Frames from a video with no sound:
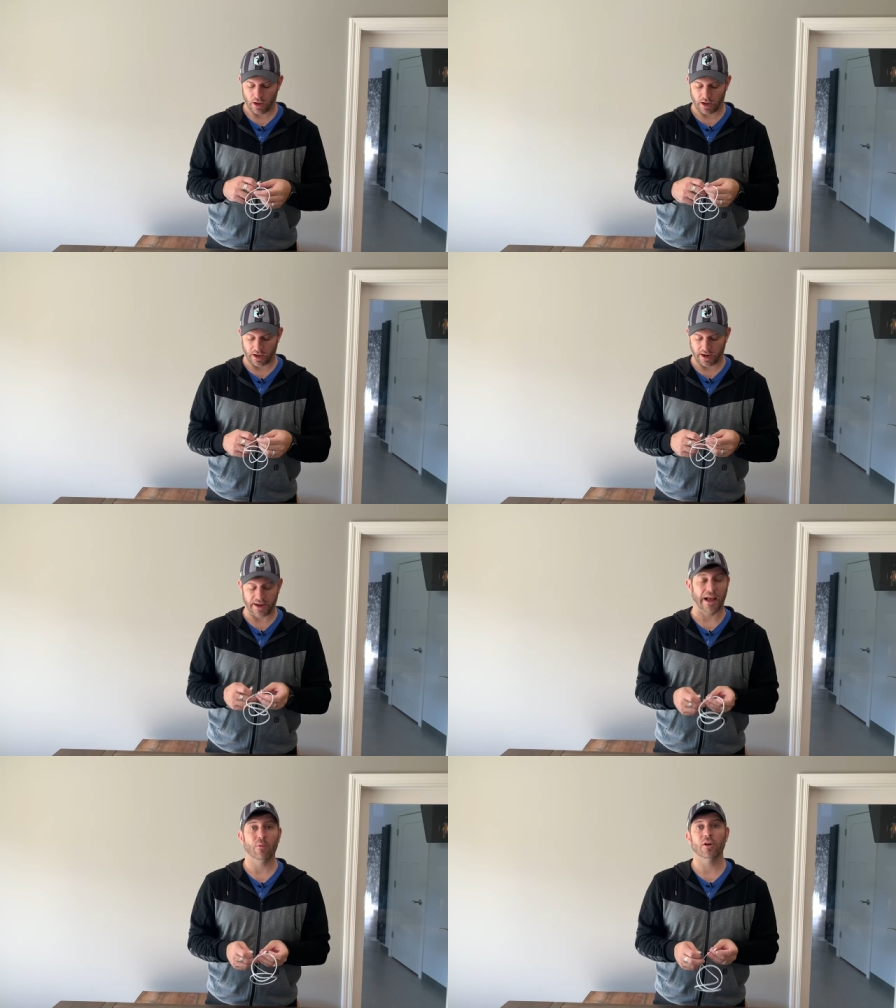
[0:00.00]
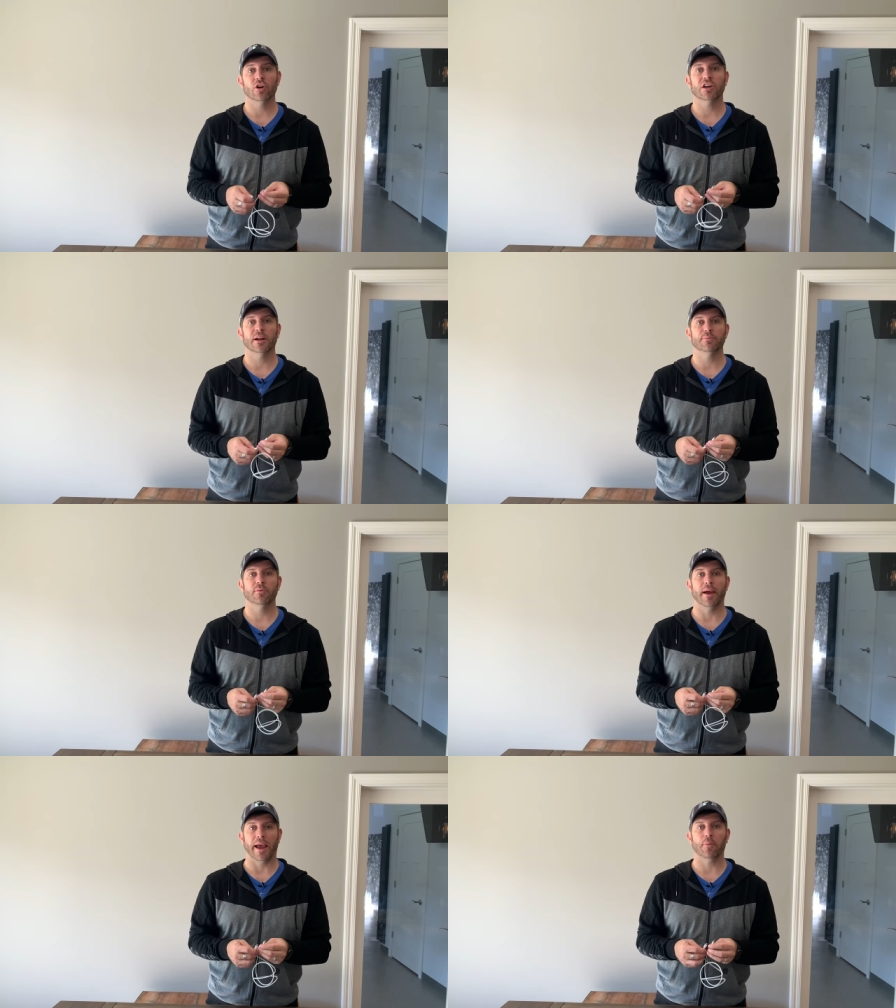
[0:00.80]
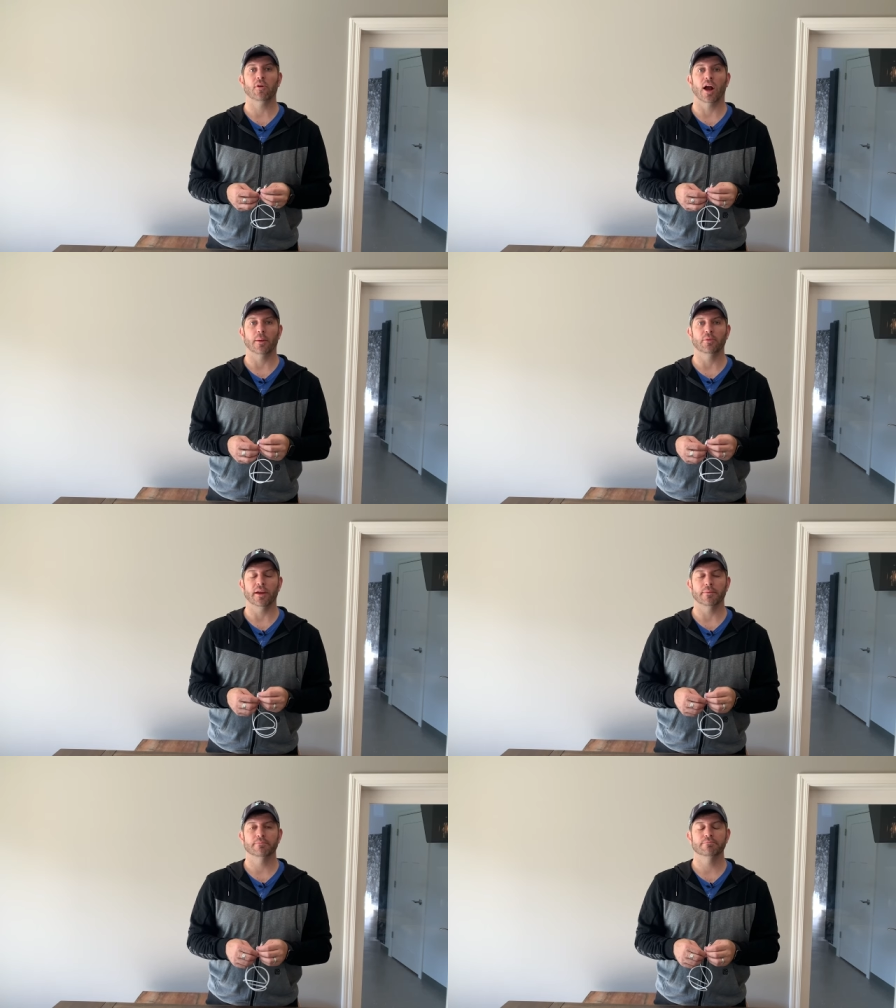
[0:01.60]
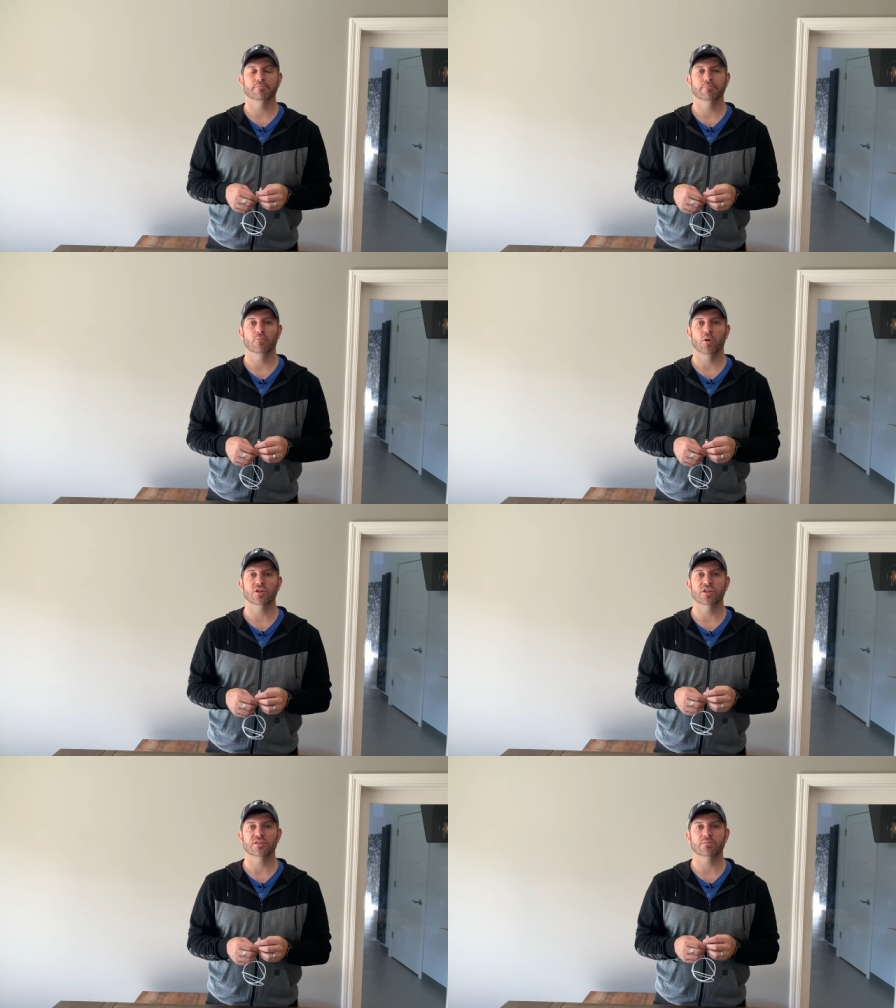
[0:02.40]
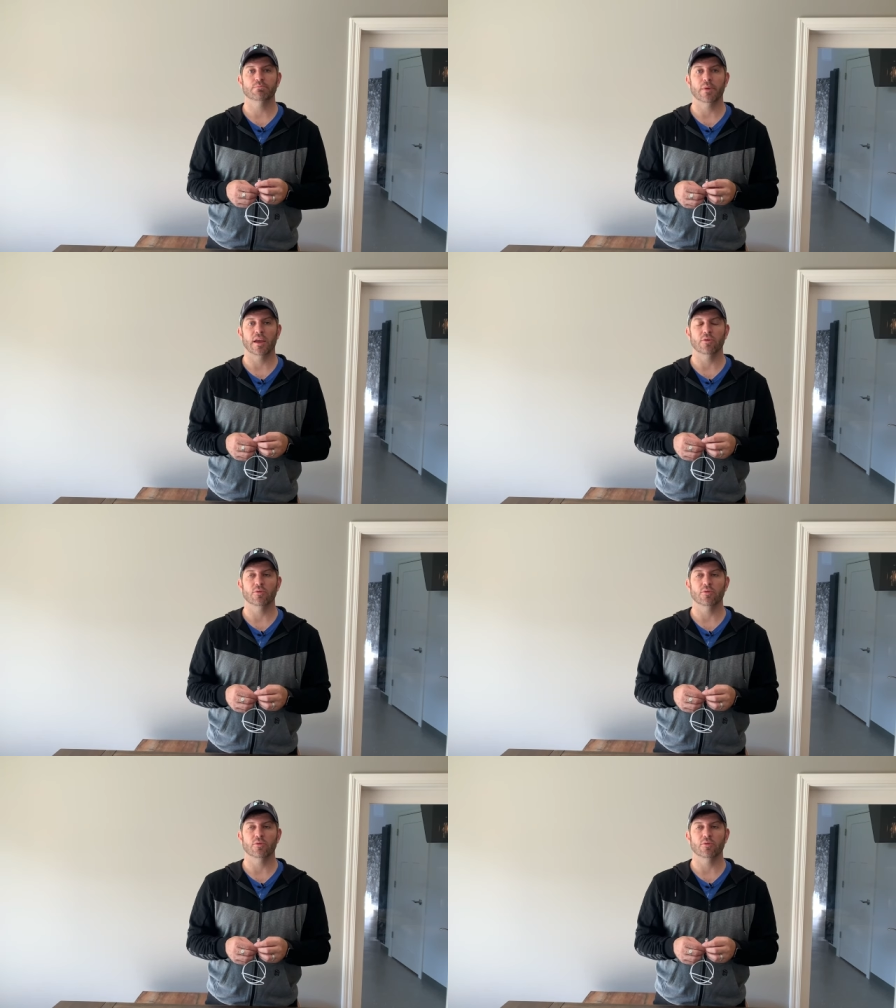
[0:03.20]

uh, and I want to hook it up to my Apple CarPlay, which is a